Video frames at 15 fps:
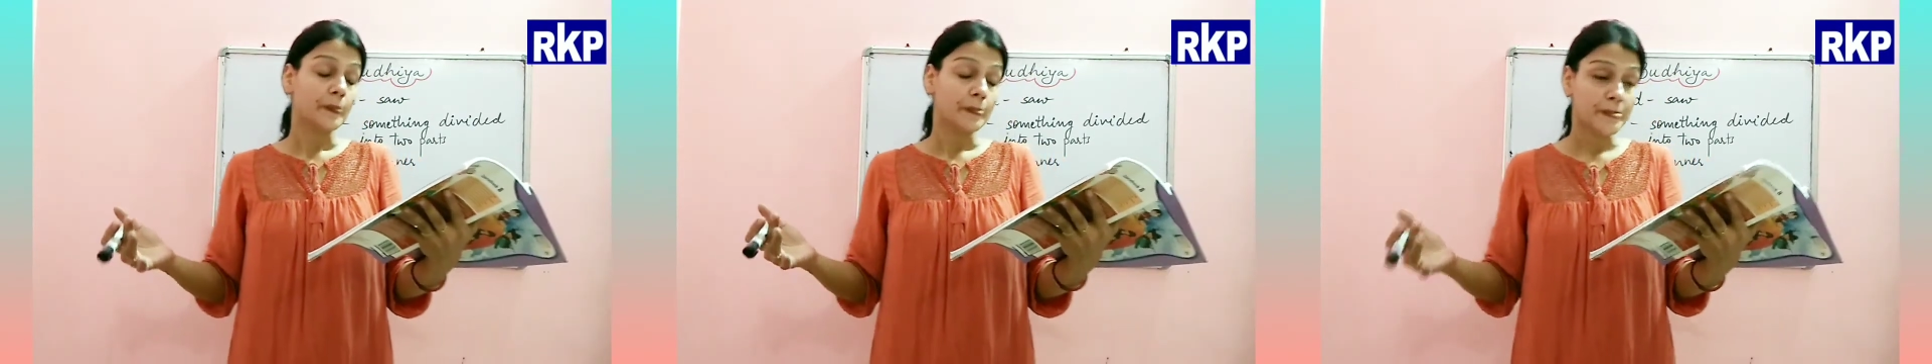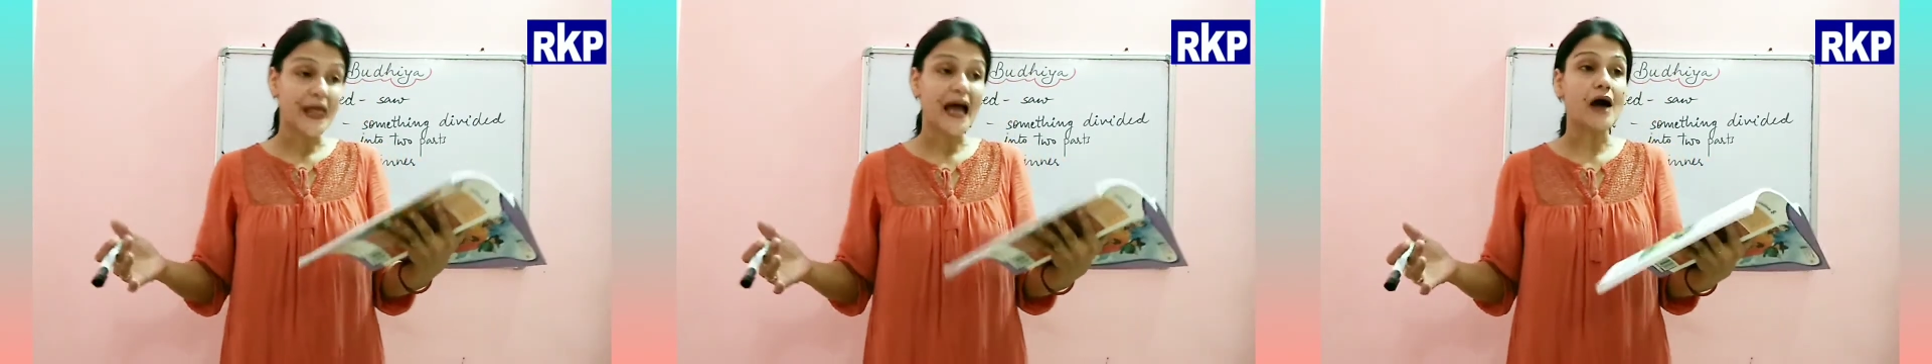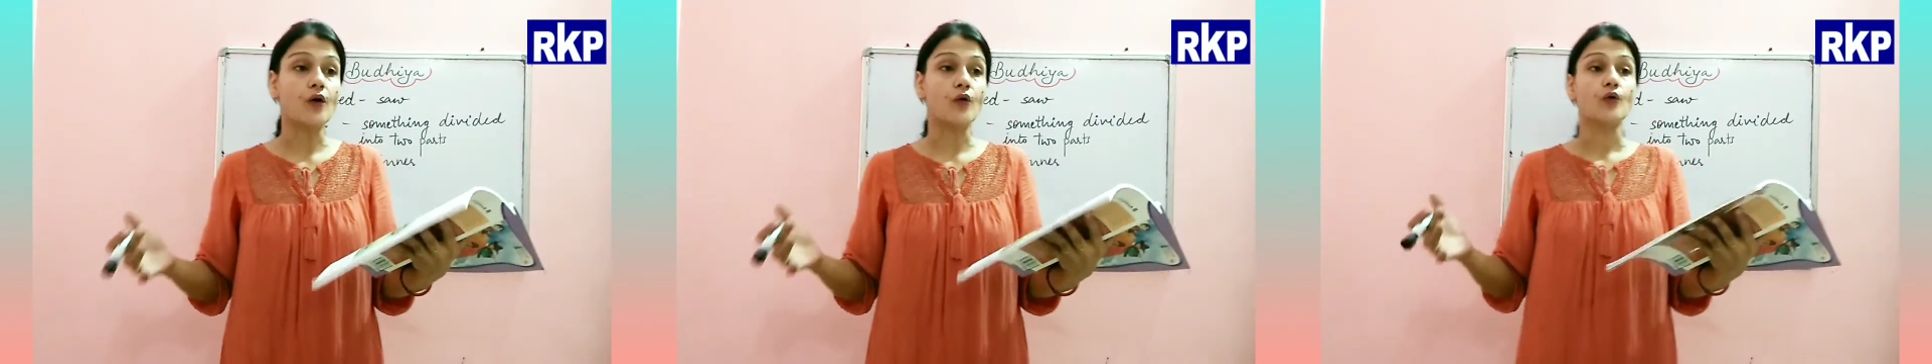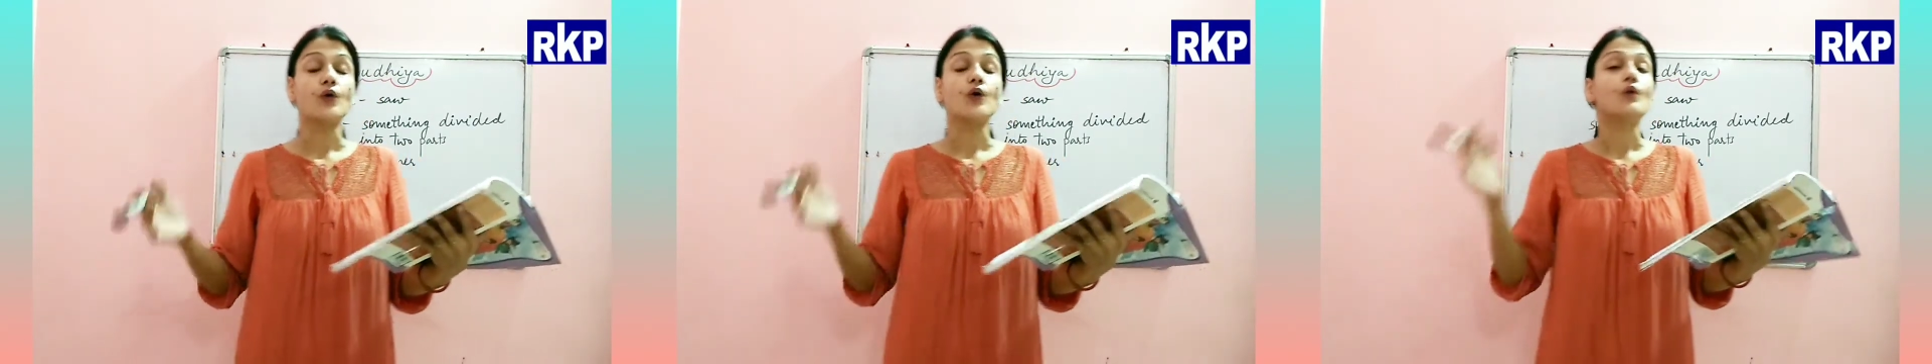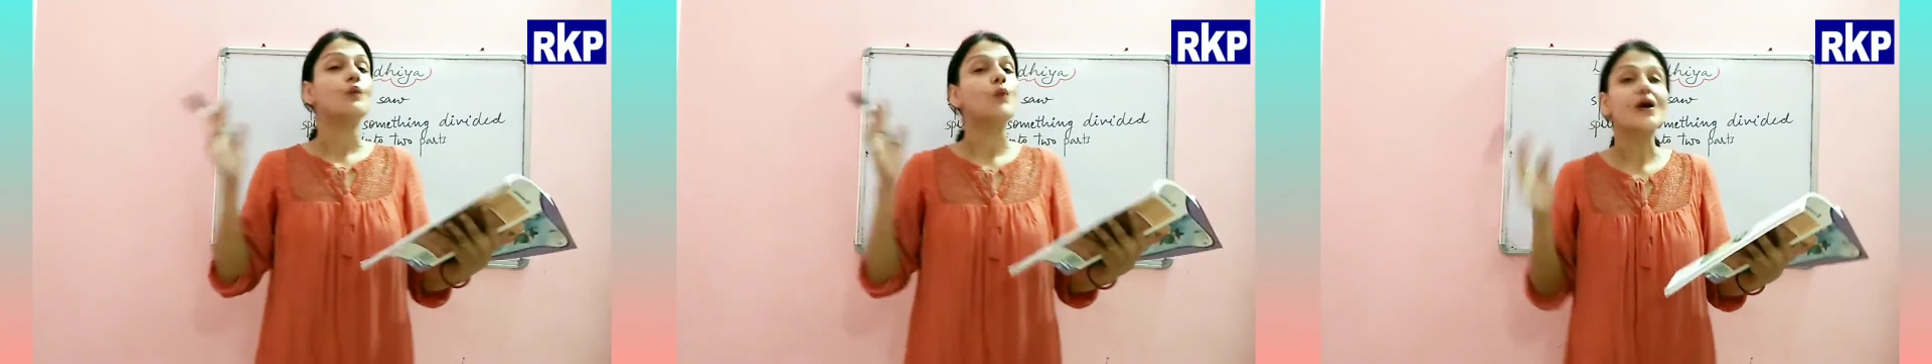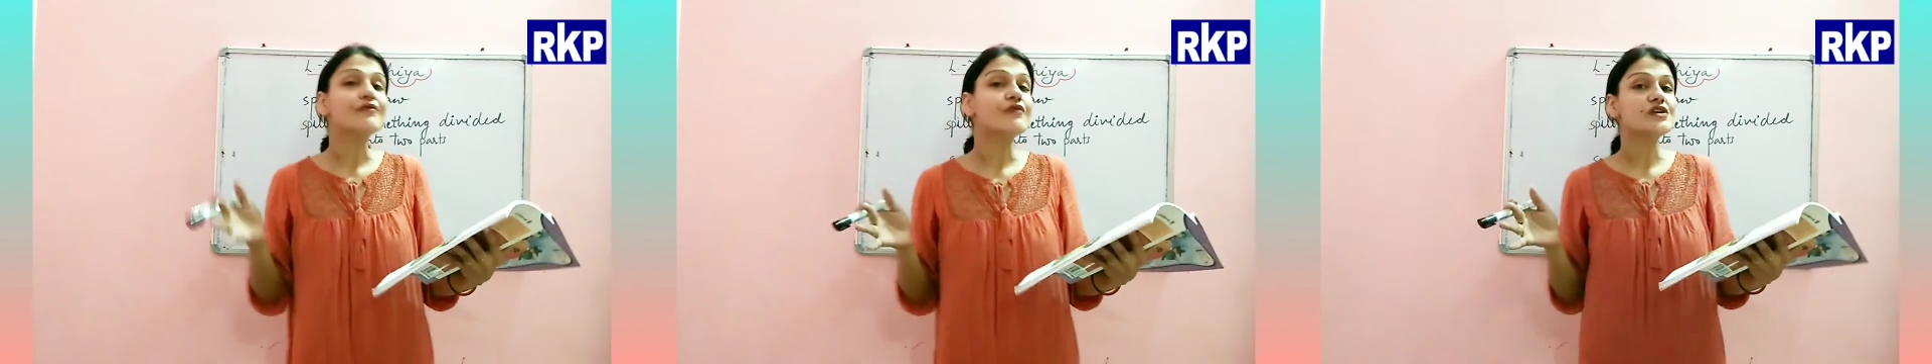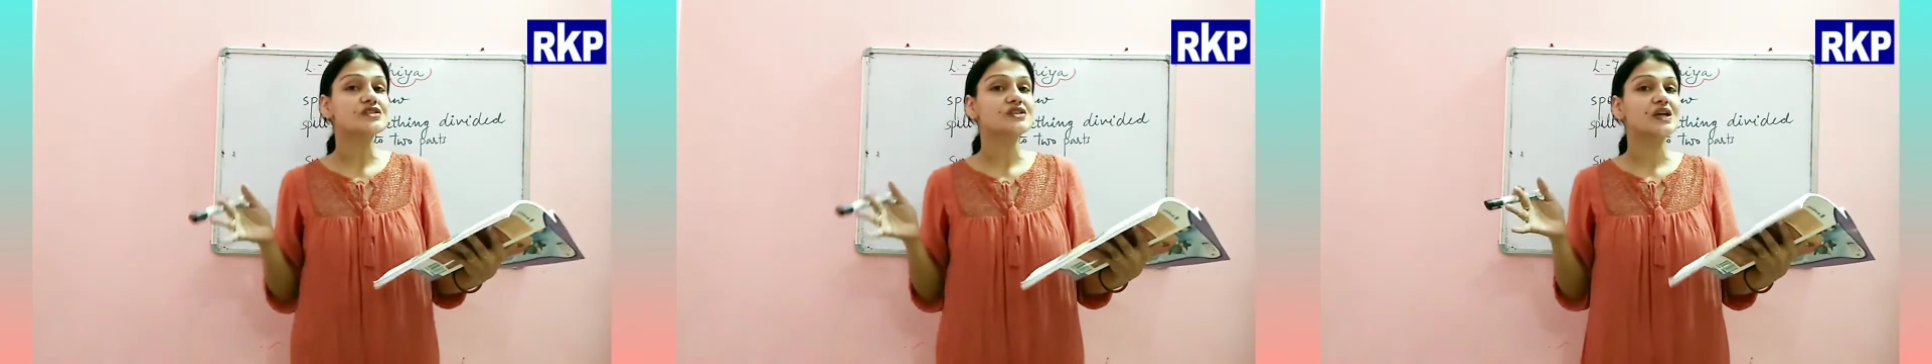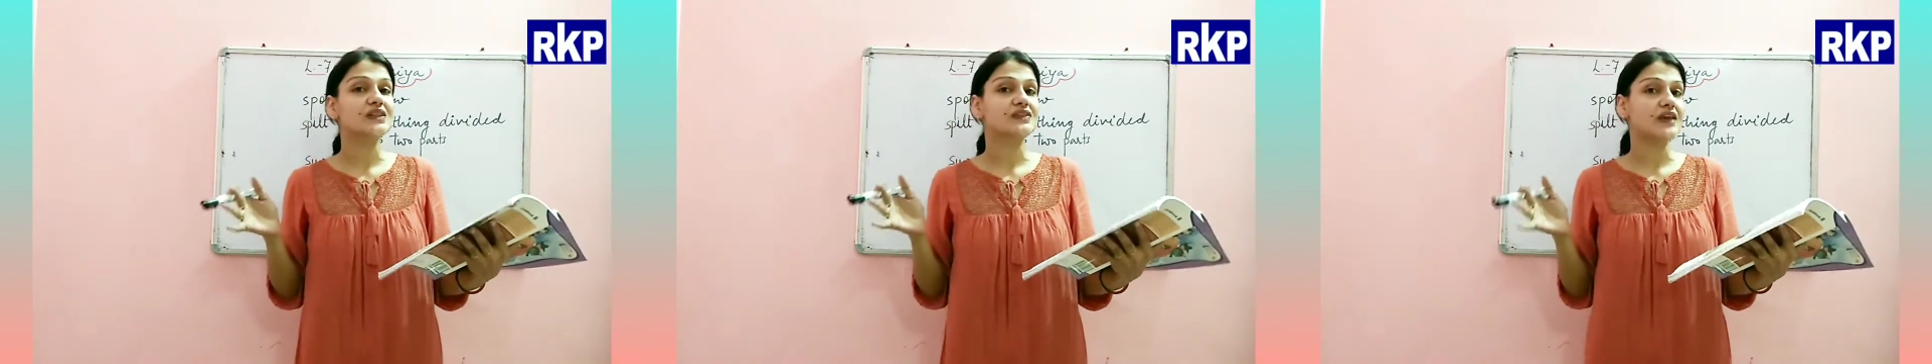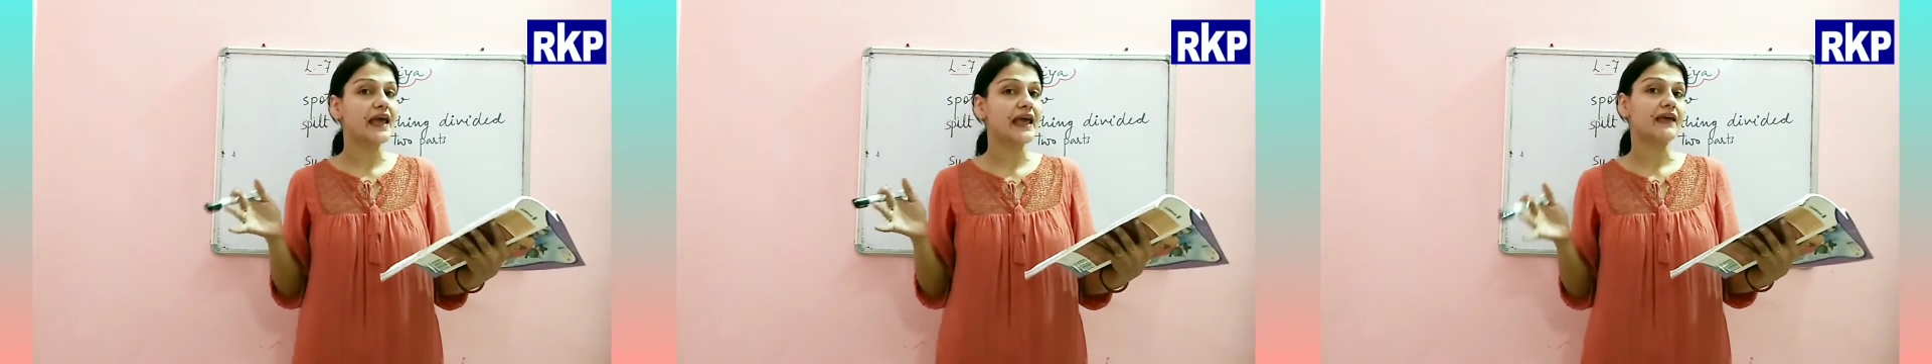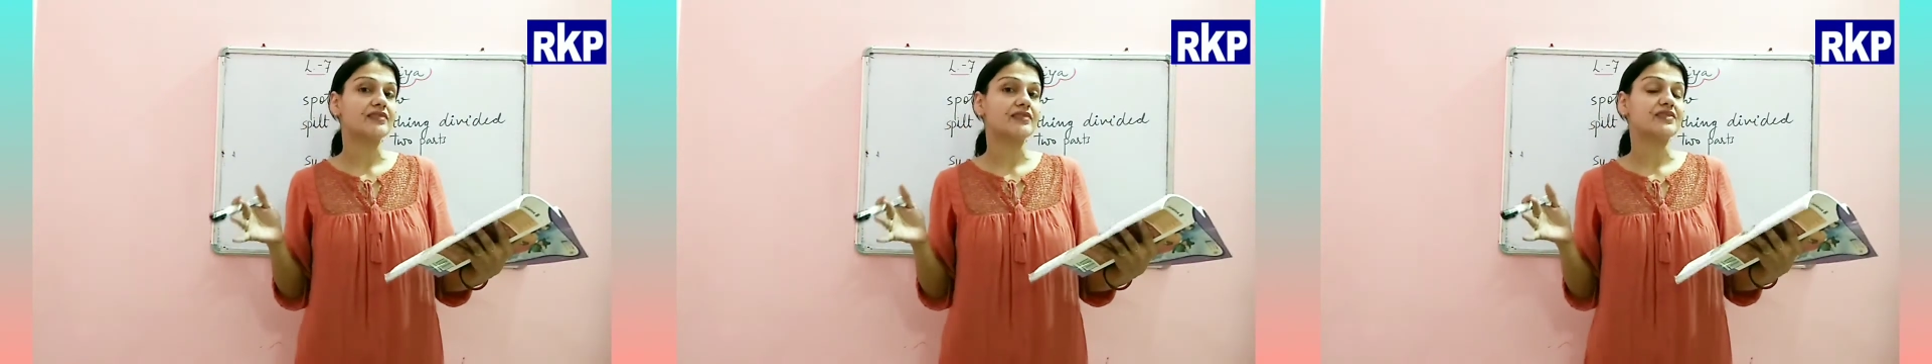Now, what was the
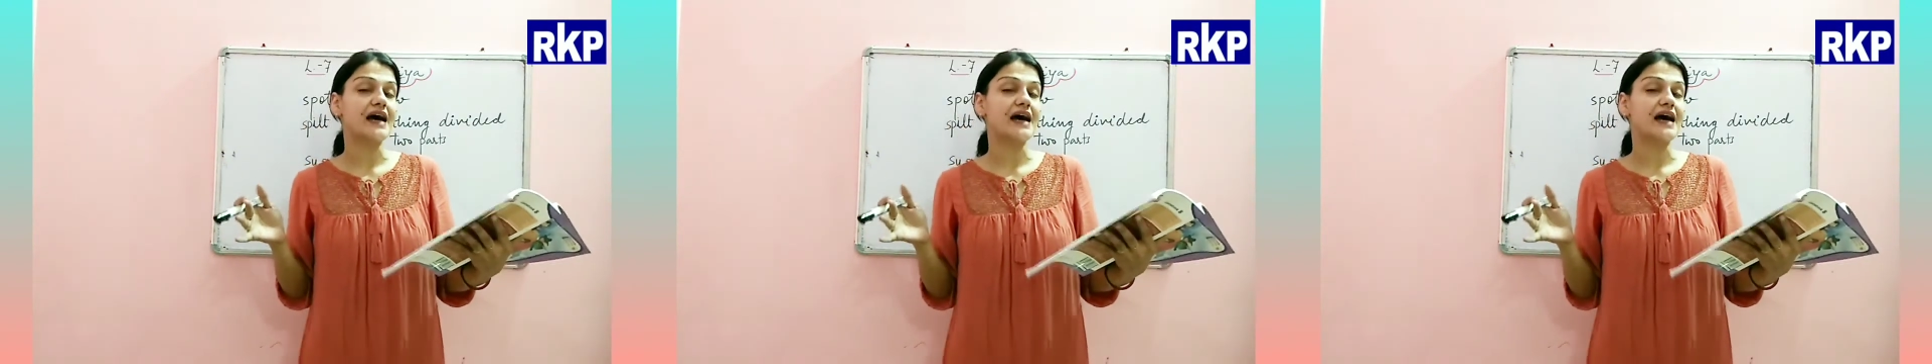thing